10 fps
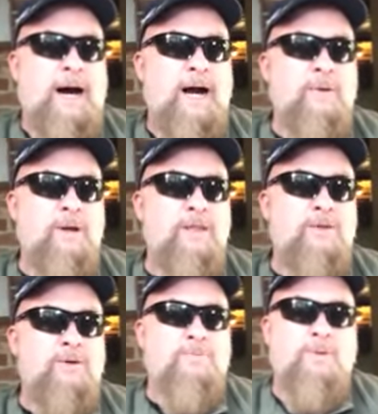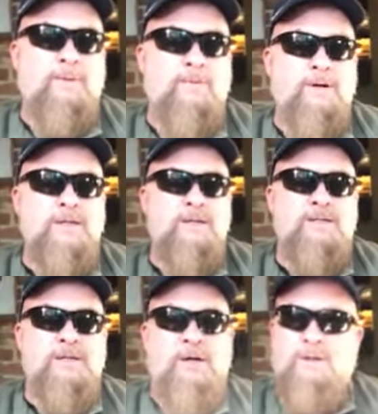I went through probably what
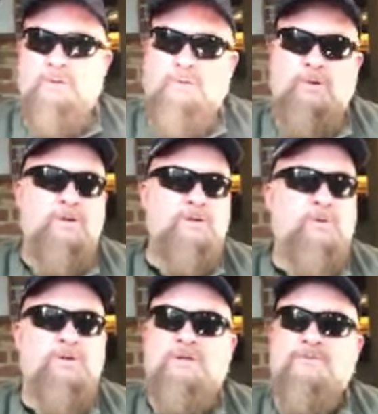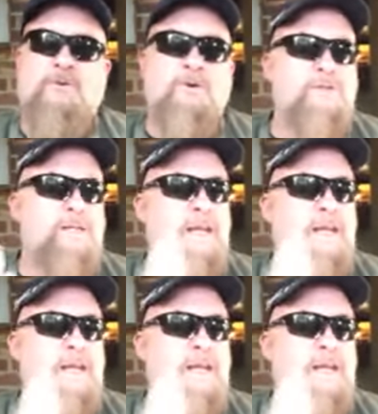is called the world's worst divorce.